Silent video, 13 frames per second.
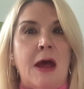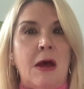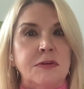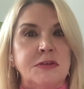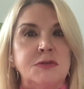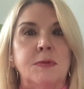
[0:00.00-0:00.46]
of
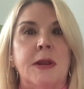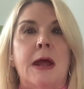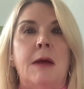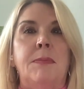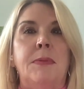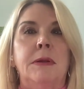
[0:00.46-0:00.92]
how this would
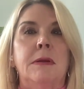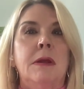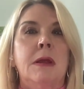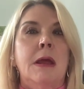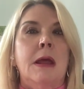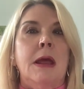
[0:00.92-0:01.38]
happen.
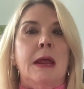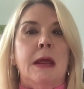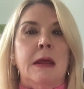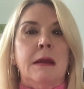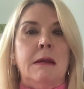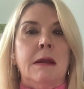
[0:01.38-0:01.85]

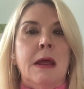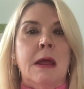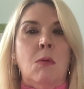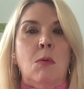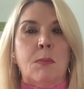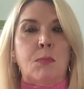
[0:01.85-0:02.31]
and
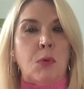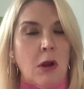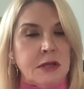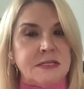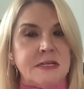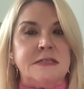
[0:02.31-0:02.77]
what
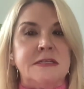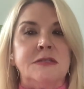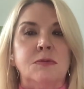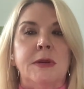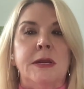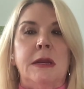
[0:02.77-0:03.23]

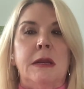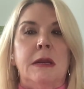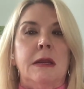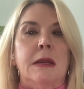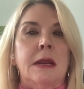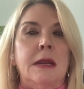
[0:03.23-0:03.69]
processes we
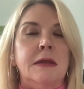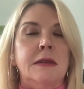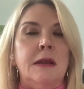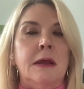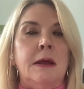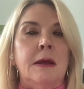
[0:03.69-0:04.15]
needed.
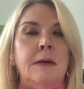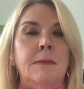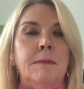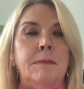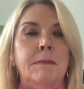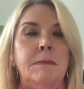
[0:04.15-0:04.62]
And
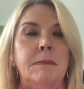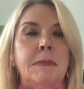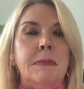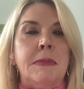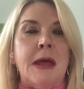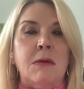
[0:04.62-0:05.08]

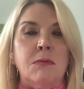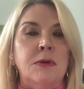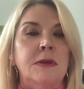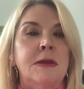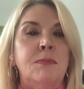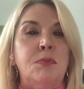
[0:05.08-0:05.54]
that
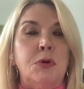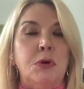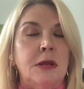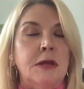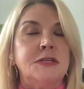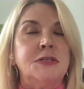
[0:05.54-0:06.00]
really
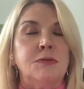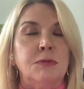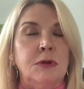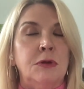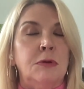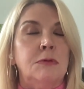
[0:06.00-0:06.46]
put us
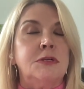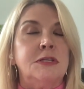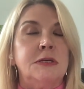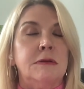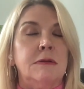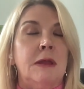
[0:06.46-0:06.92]
through
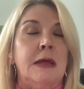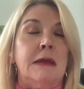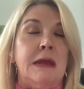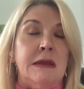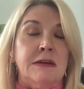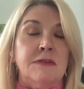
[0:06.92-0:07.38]
to like
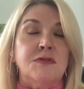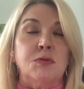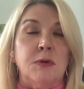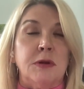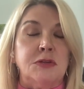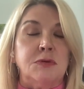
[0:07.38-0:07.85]
end of
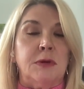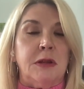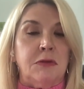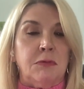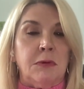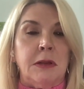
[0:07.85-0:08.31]

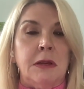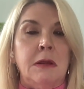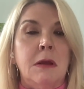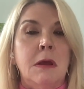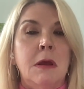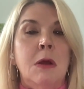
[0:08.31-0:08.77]
2023.
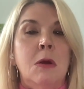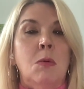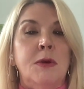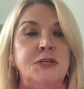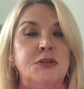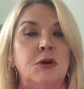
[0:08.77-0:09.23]

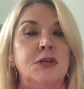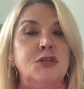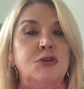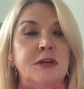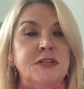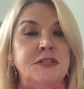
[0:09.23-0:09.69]
We started
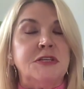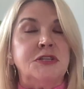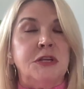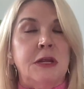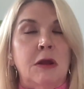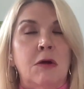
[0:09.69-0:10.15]

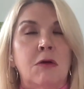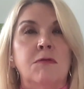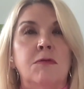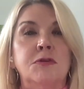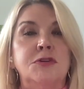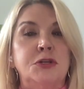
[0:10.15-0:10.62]
transitioning
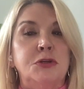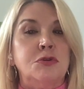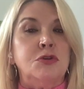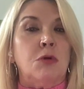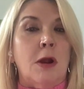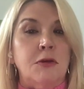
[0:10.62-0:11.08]
over to
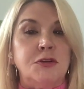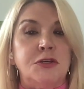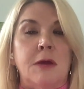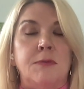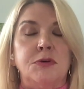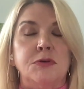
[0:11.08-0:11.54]
trial
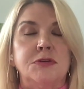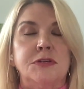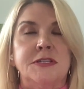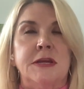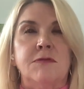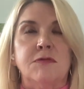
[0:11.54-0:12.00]
chapters.
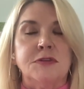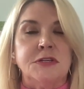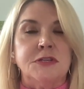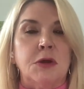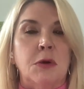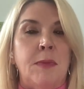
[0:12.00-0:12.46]
The San
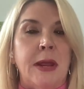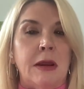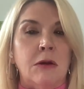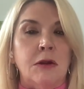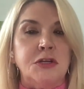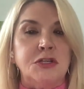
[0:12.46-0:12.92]
Francisco Bay
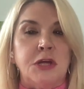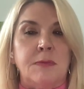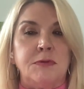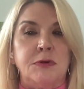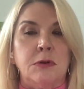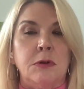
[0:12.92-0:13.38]
Area
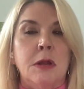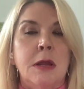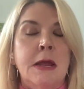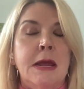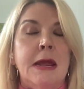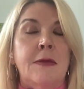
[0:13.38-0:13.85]
chapter
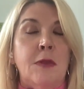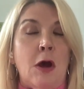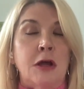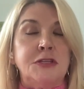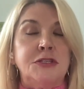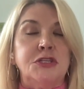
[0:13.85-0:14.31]
and the
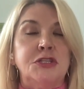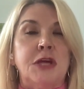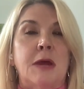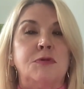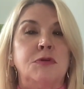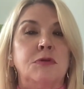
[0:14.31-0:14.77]
Austin
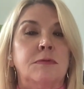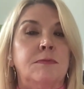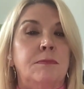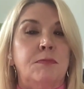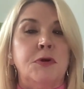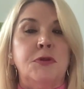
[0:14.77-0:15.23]
chapter
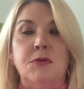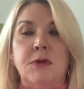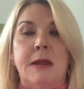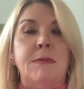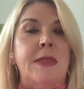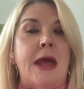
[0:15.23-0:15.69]
put their
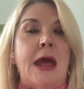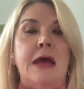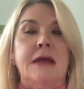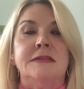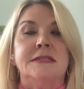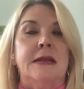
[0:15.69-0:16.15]
name in the
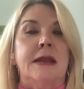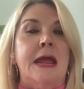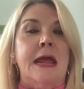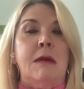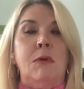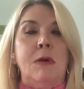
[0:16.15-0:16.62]
hat and said,
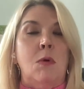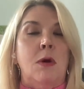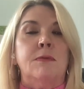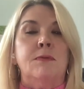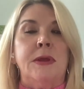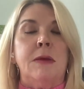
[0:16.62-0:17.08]
hey, we
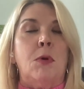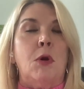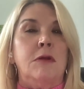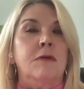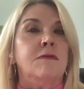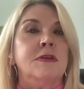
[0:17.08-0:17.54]
want to be a
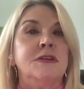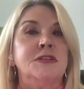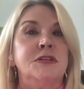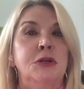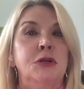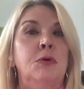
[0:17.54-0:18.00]
part of
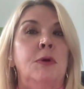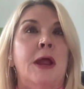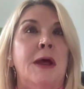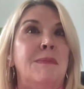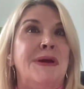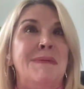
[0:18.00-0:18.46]
this new and
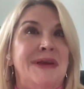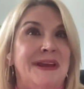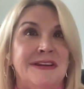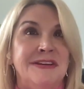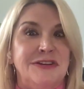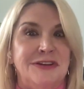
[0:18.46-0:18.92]
upcoming
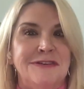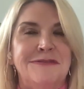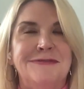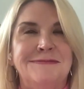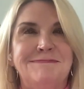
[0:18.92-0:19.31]
initiative.